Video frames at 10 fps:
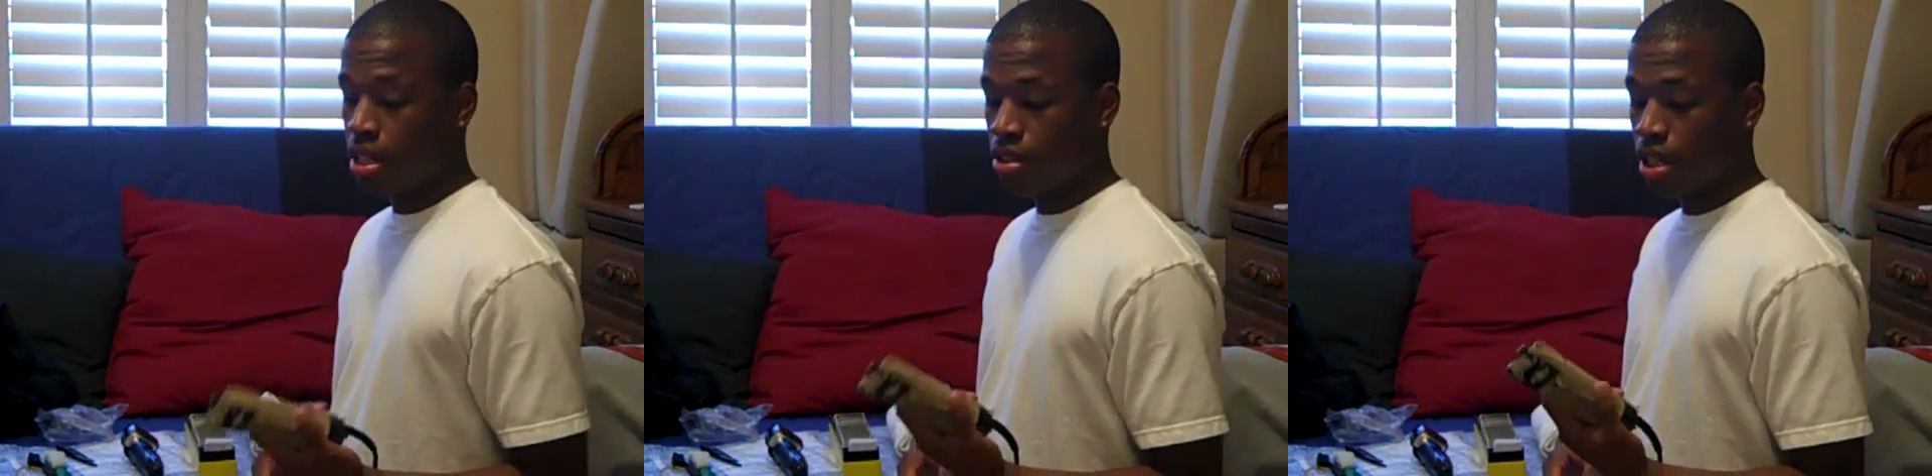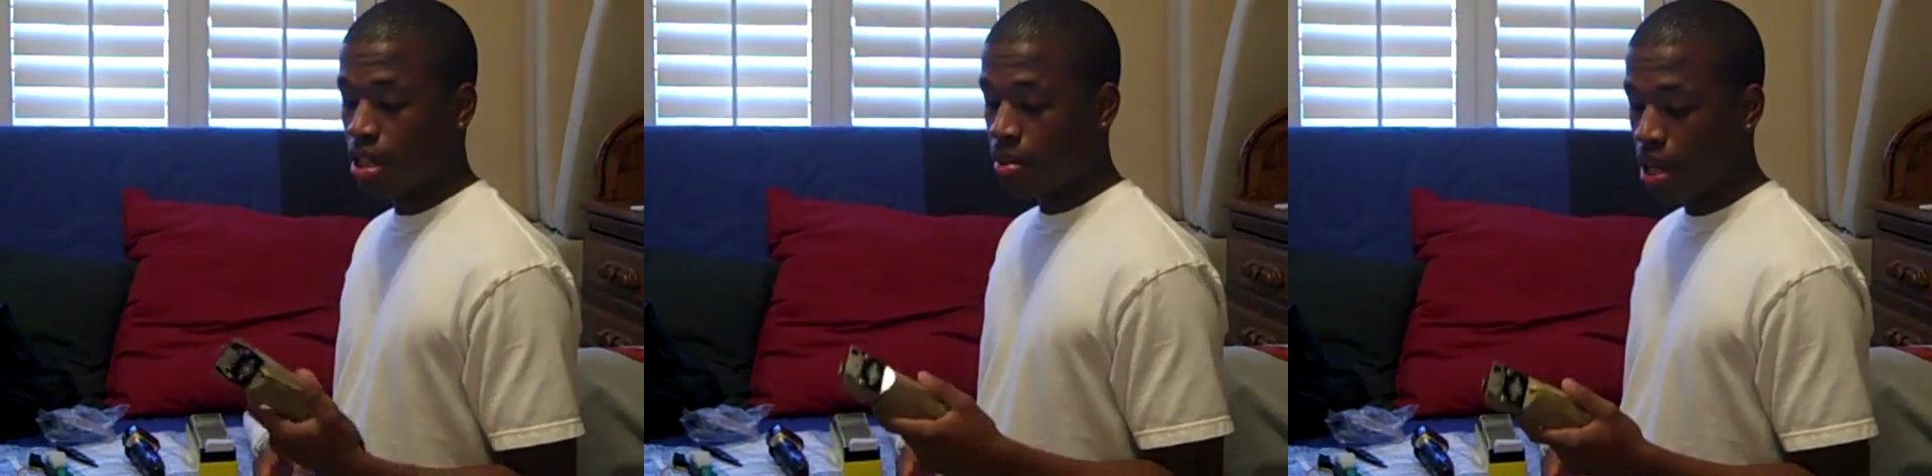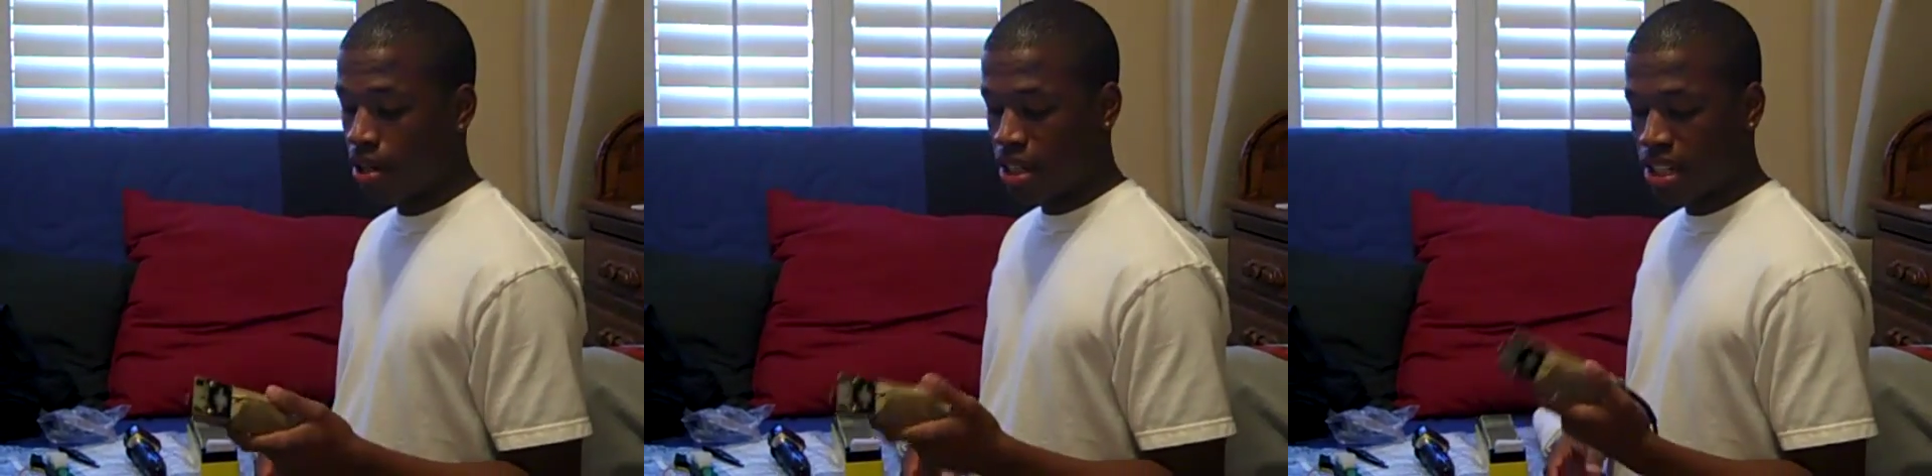You can get them
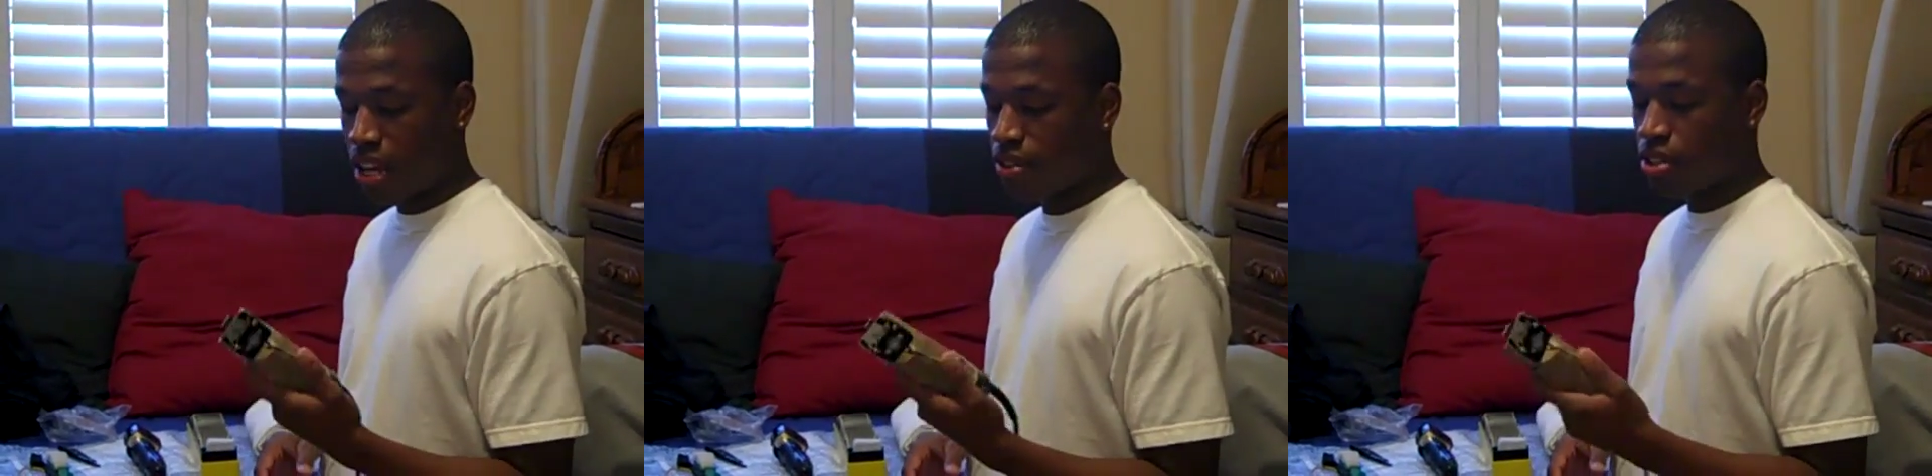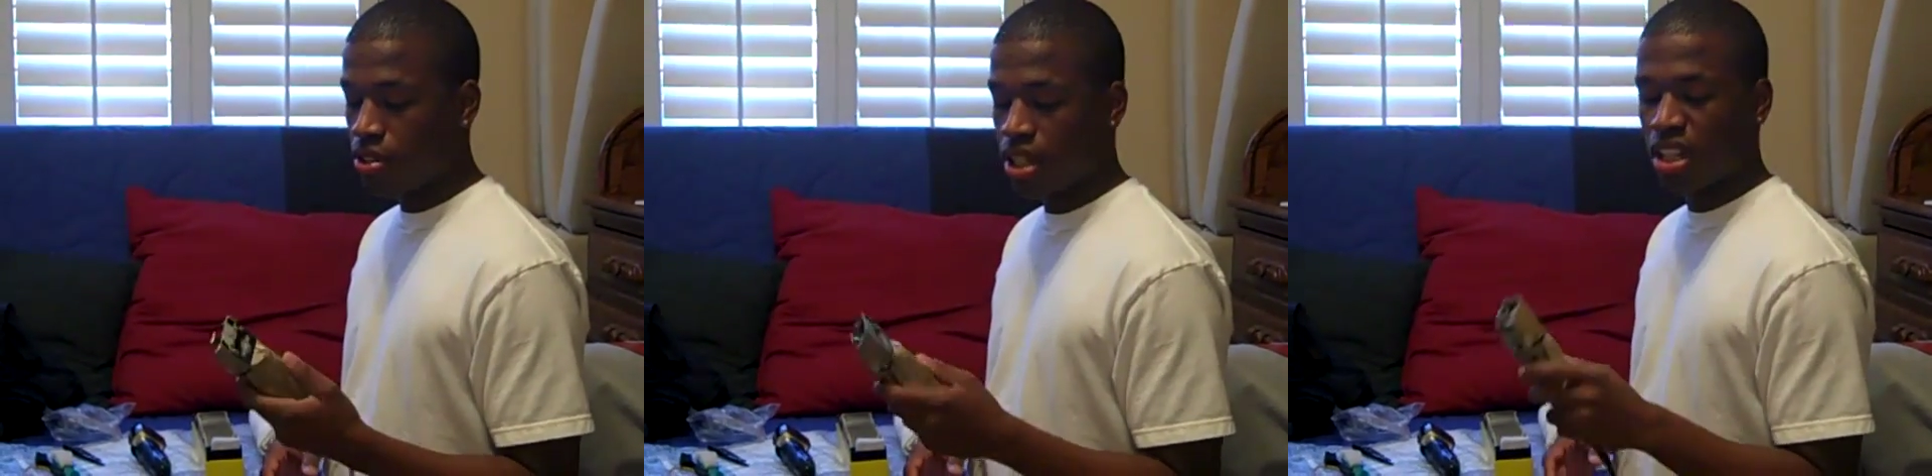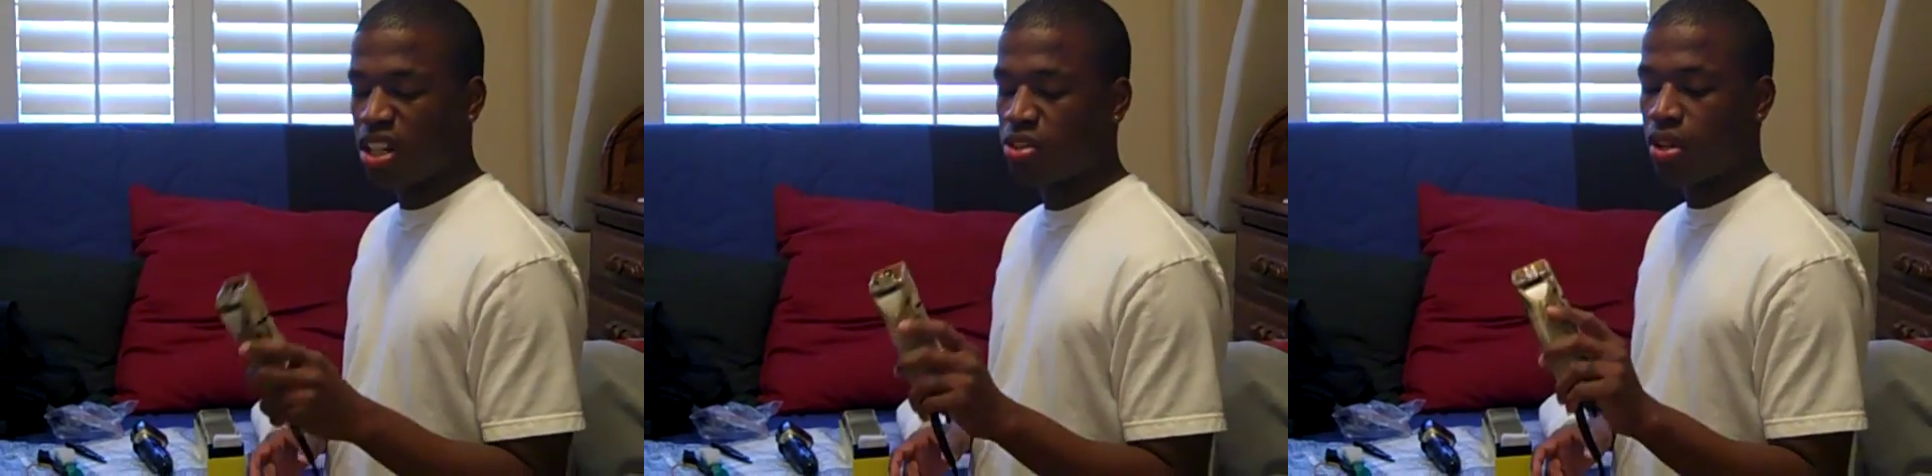out. It's heavy duty.
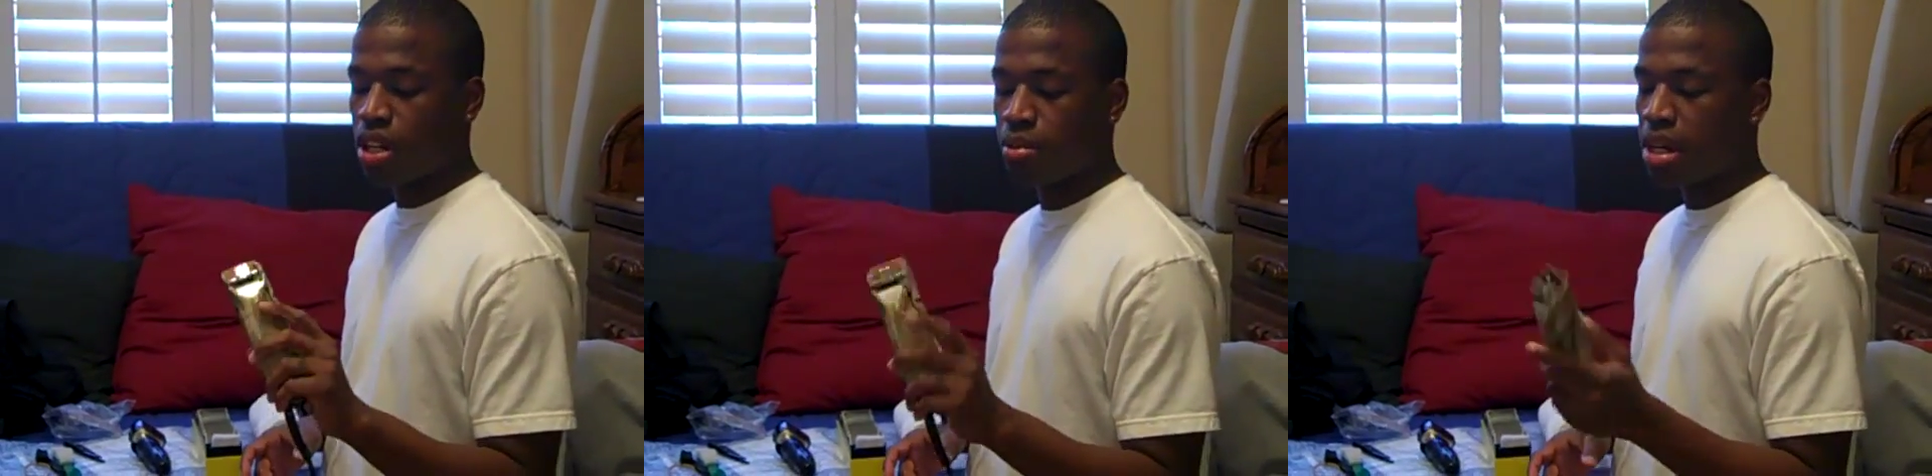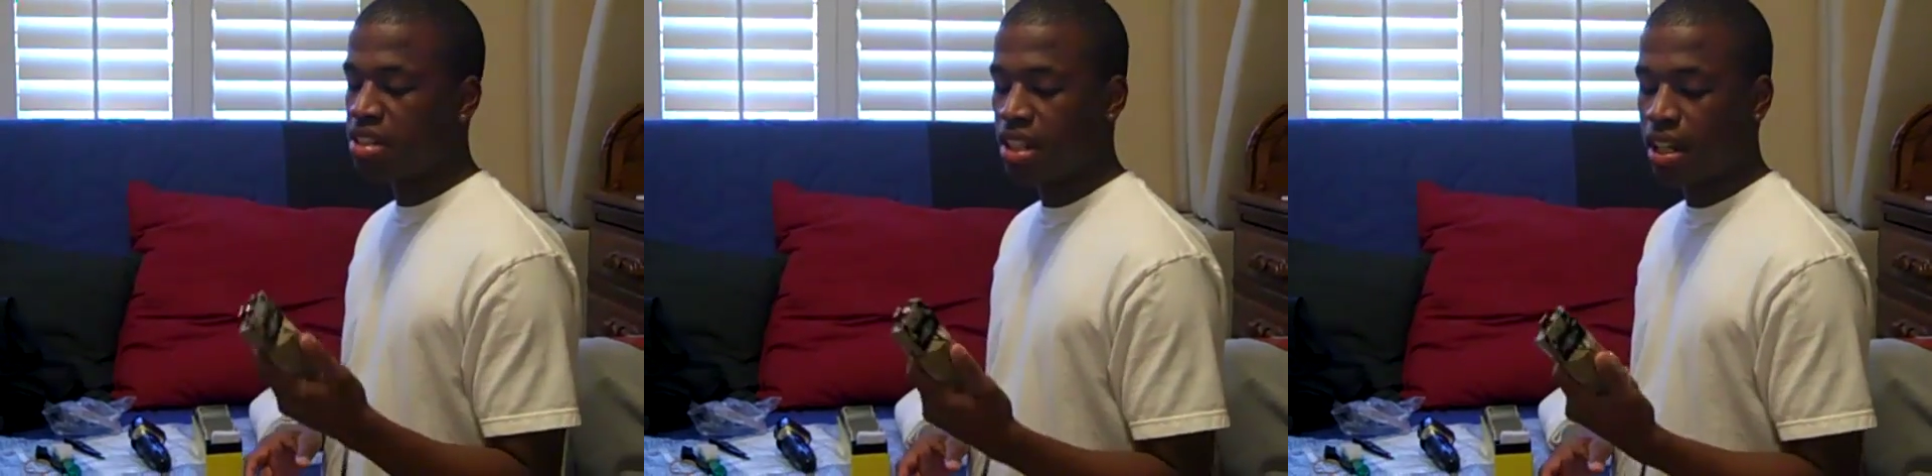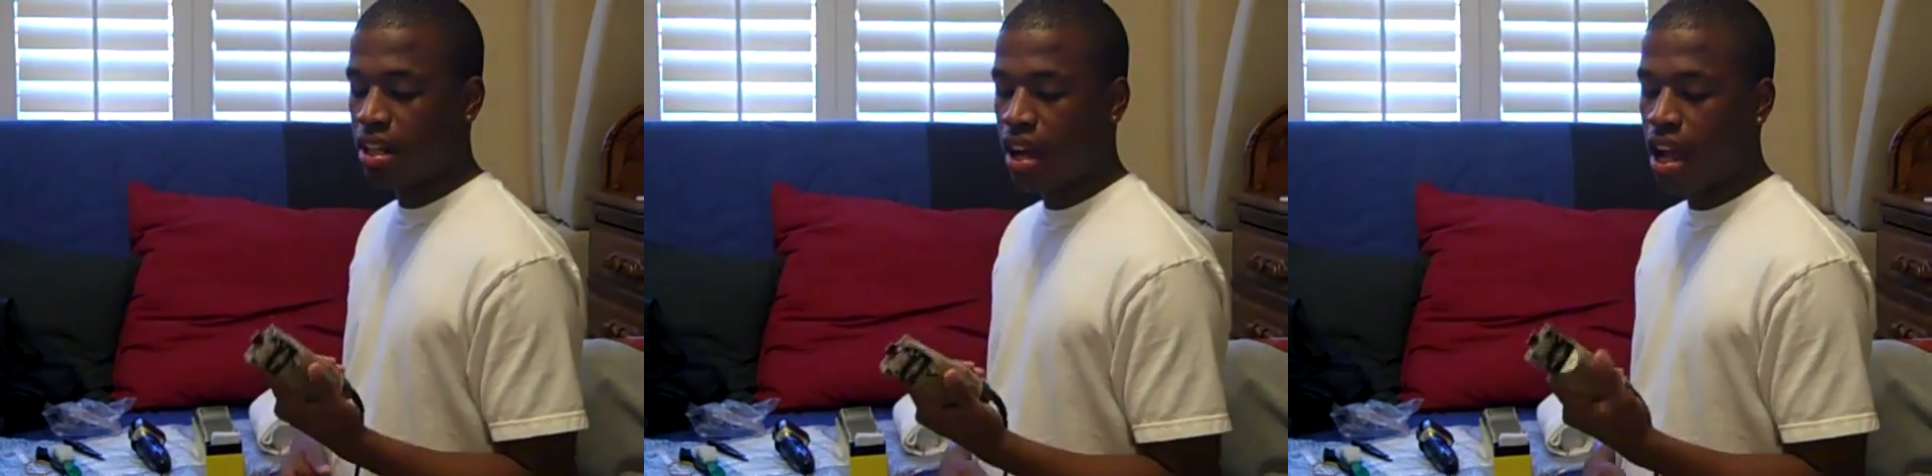can cut through anybody's hair.